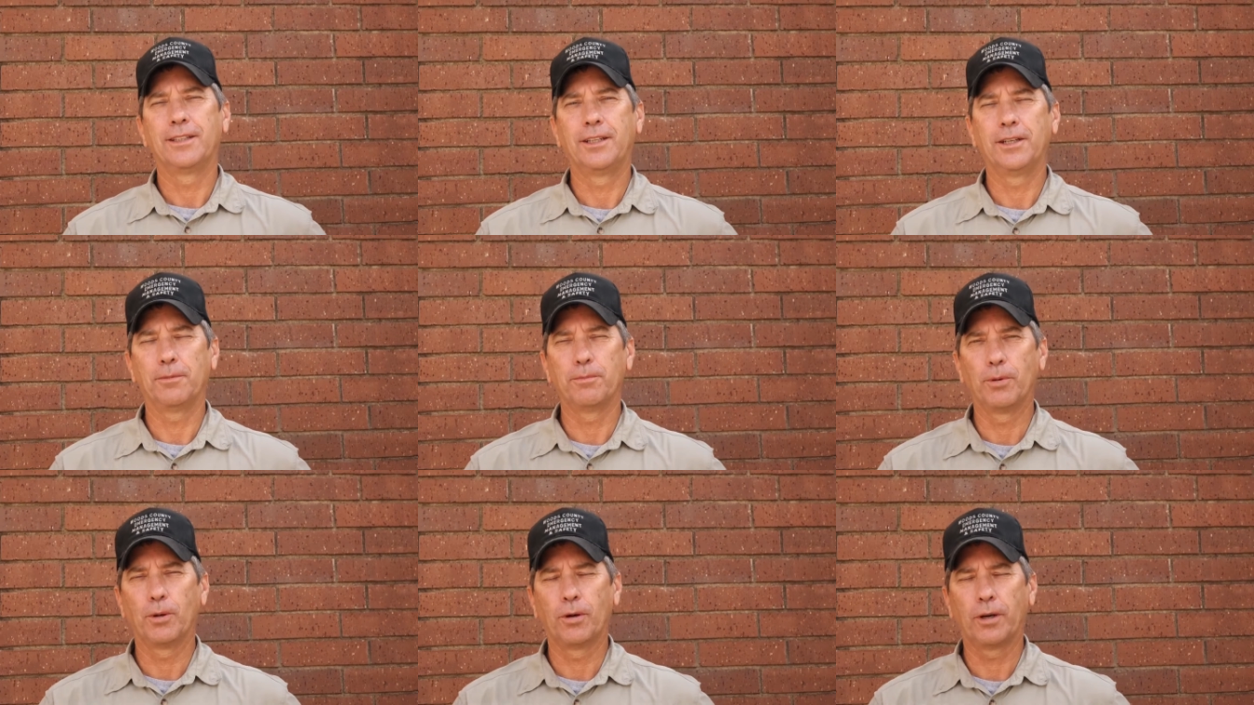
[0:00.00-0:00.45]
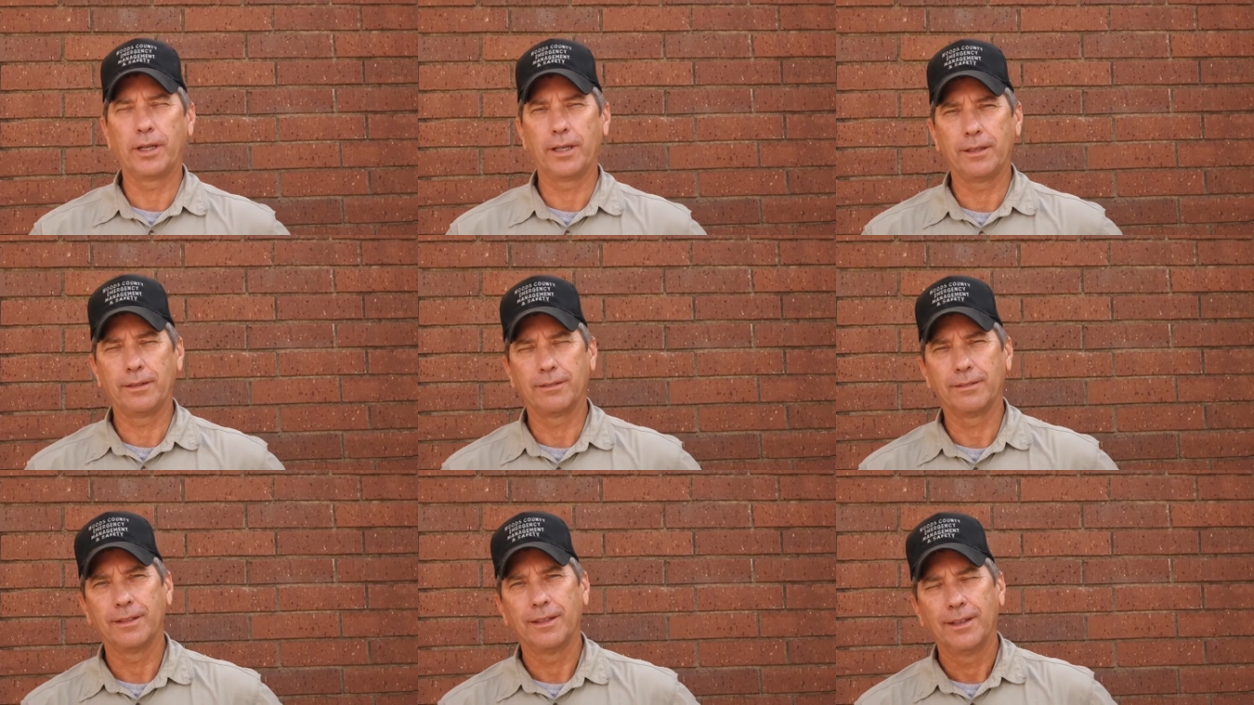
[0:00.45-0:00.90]
Good
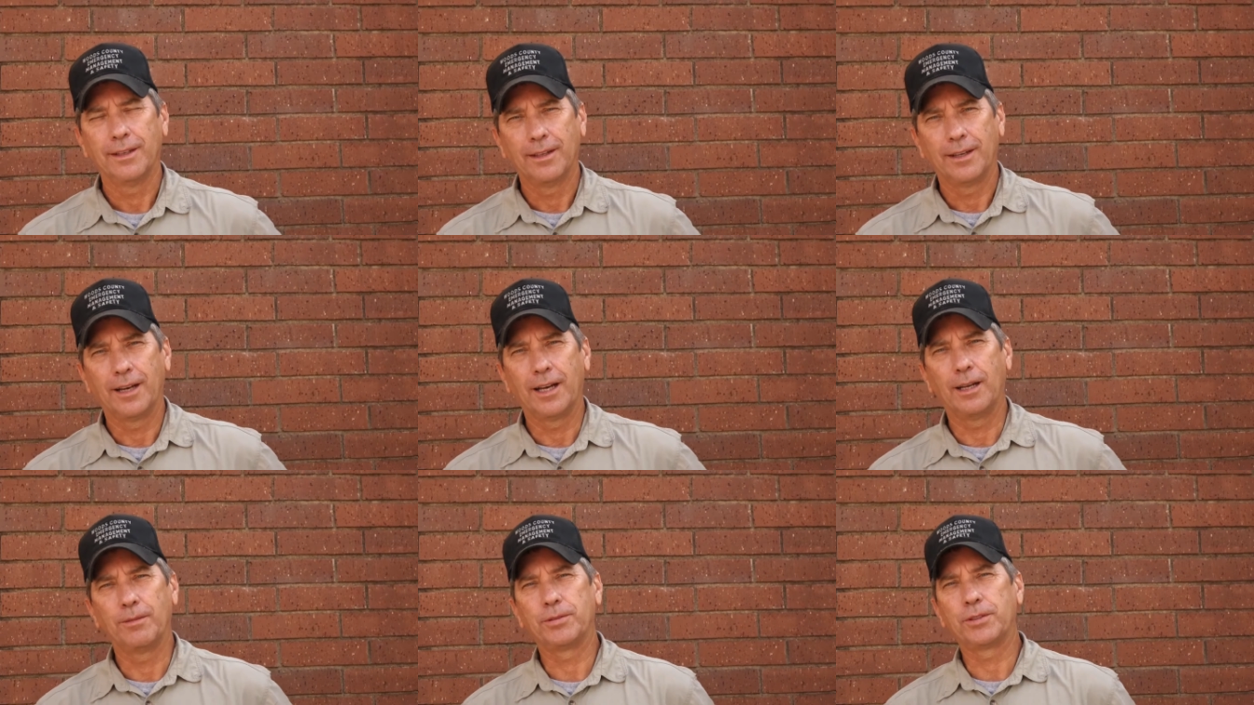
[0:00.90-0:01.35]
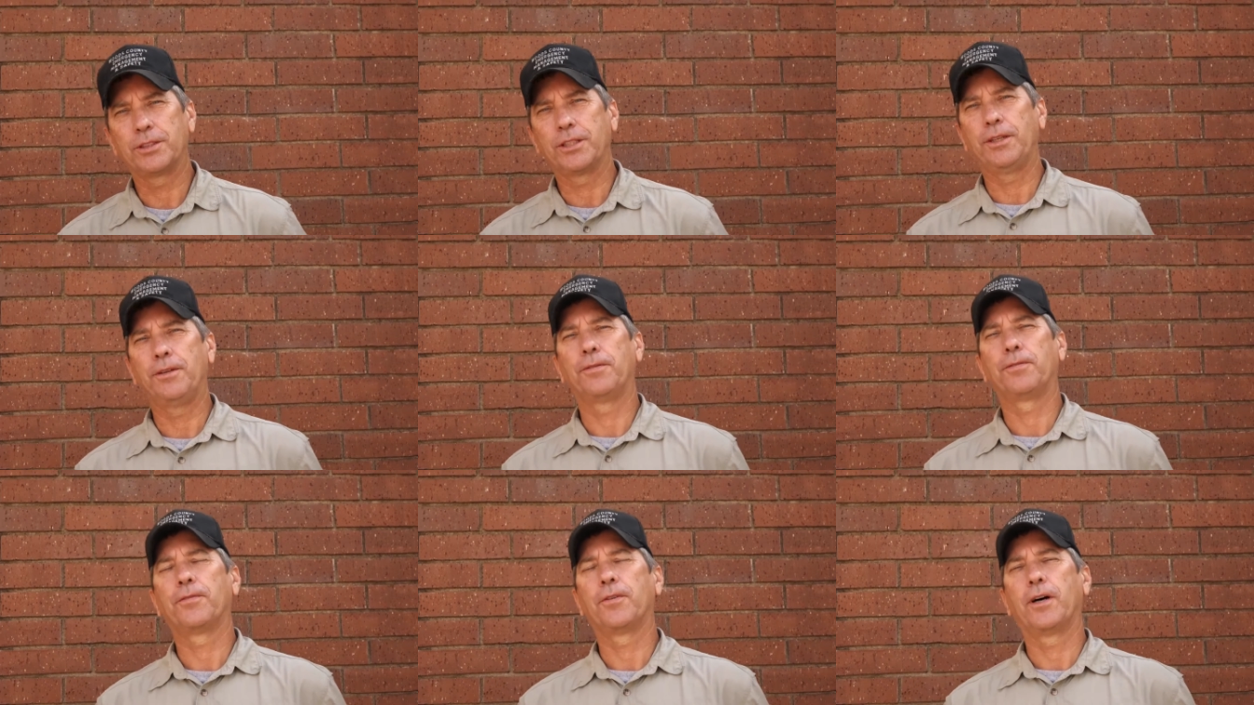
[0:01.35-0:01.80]
morning. I'm
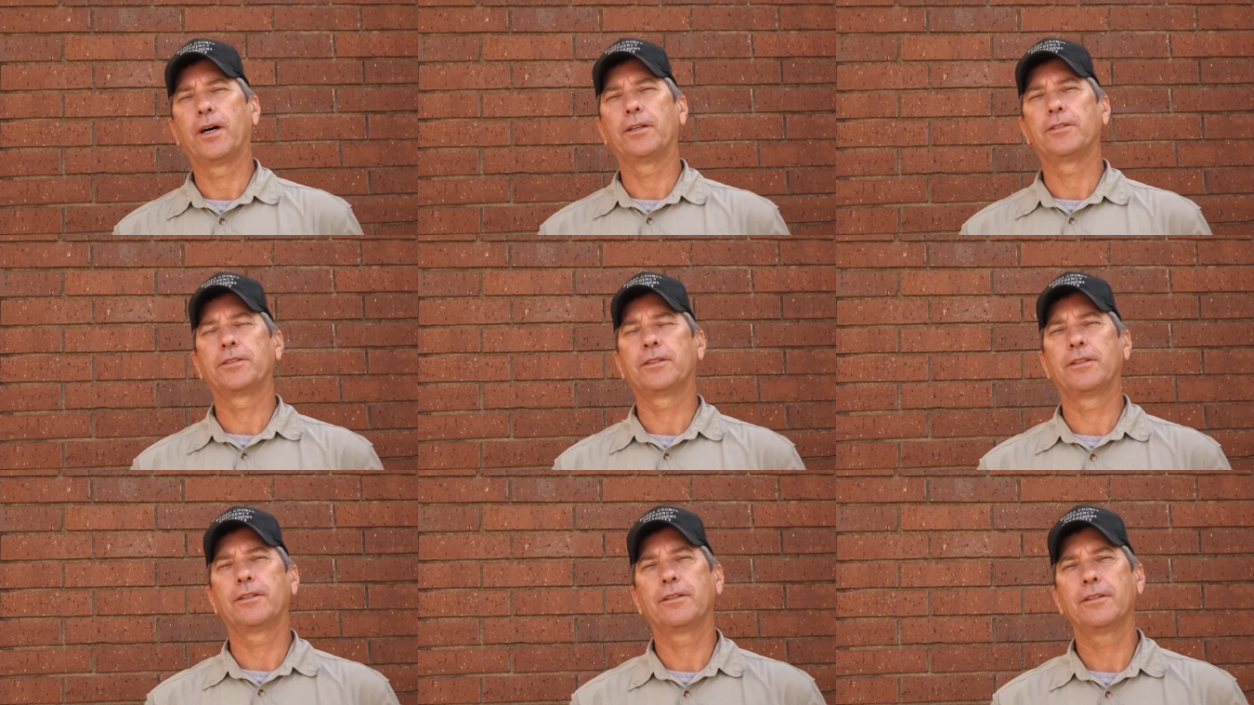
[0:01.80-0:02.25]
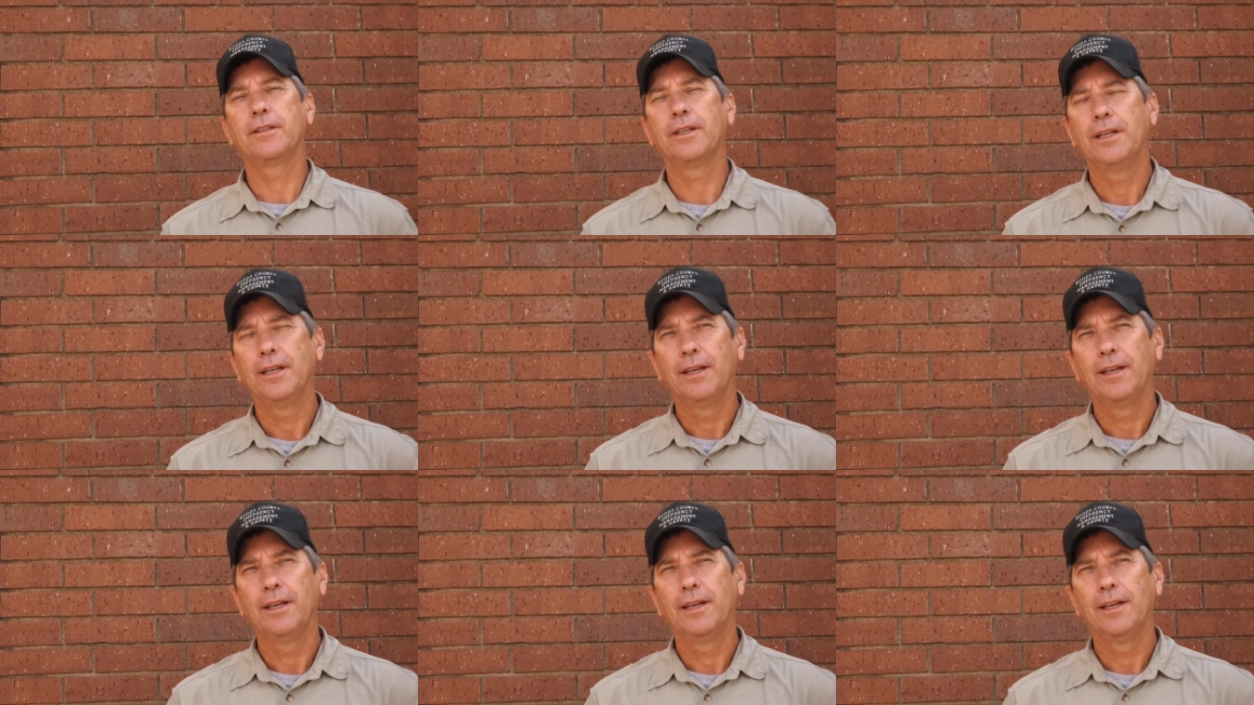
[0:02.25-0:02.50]
Steve Foster.